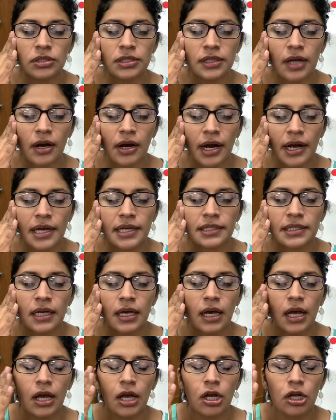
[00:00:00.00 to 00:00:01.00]
our eyes,
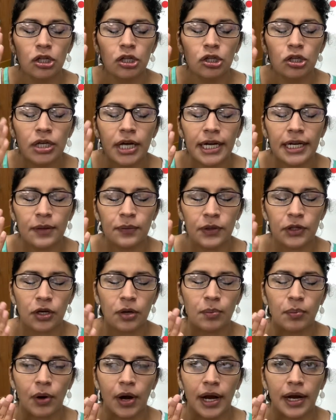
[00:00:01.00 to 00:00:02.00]
look at it with our
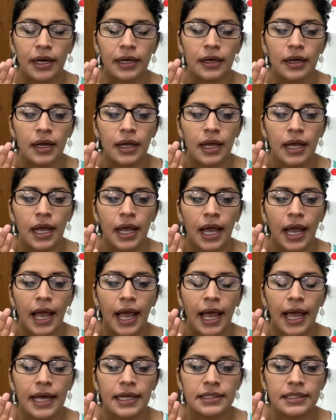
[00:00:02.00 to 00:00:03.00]
brain,
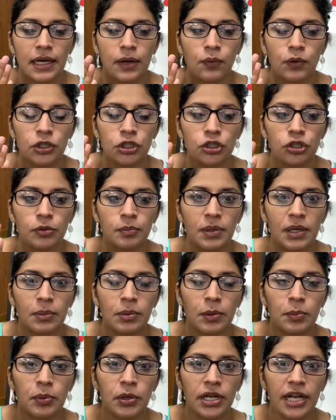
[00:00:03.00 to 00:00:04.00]
and I want you to be able to
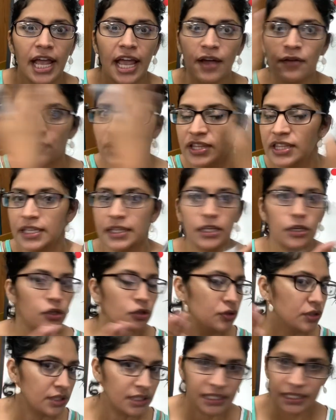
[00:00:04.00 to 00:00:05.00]
put everything that you
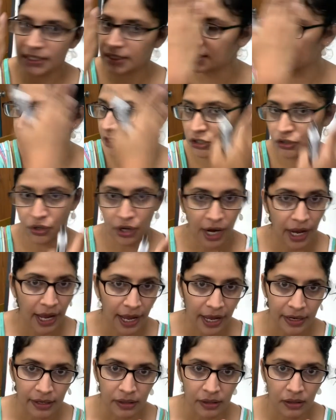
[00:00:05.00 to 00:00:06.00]
see inside your
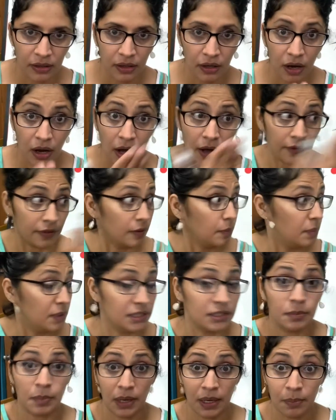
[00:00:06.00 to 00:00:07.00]
head on the piece of
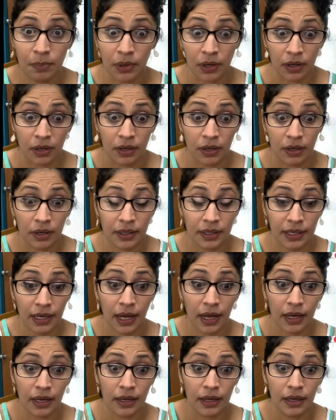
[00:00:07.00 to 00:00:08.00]
paper. Yeah,
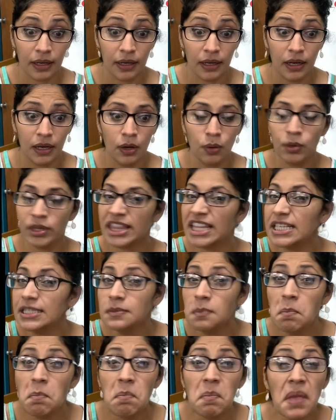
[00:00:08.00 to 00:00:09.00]
with as
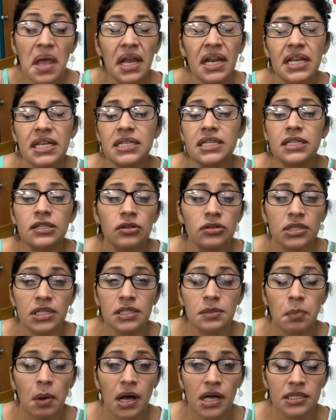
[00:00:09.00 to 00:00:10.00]
many details as
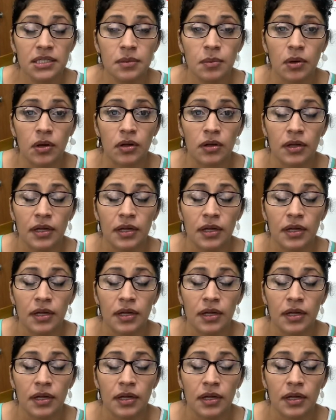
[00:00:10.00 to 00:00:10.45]
possible.